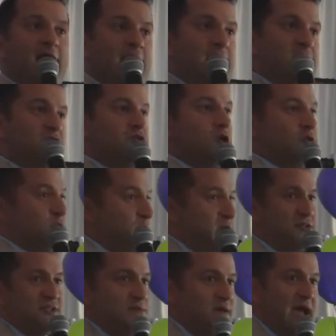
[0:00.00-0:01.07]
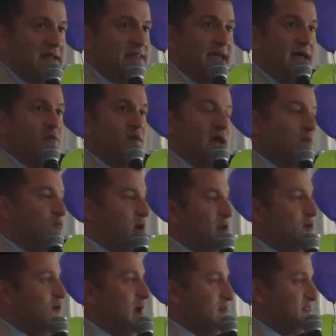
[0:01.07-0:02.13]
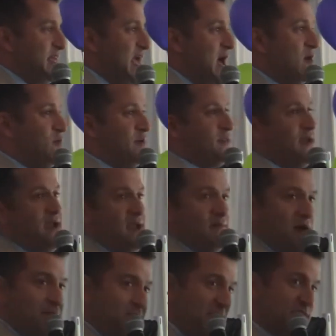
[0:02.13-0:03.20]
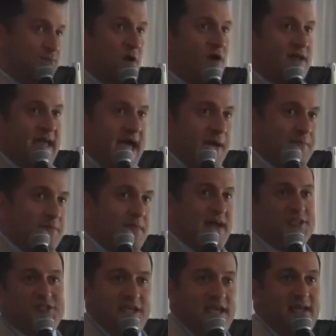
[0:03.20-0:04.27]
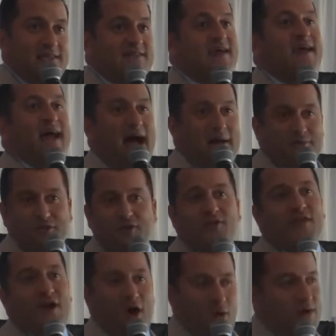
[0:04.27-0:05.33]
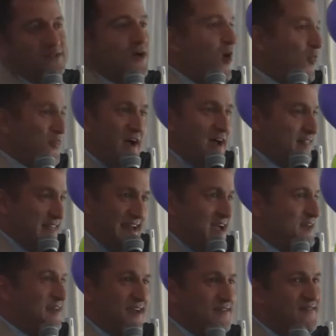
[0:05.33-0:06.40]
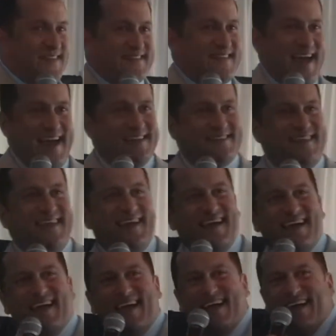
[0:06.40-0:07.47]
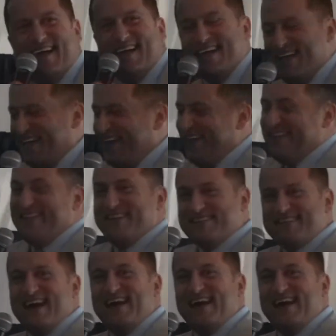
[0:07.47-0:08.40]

and so especially back then when I'm running around town with my baseball cap and my jeans, I'm sure they always all thought that this guy's this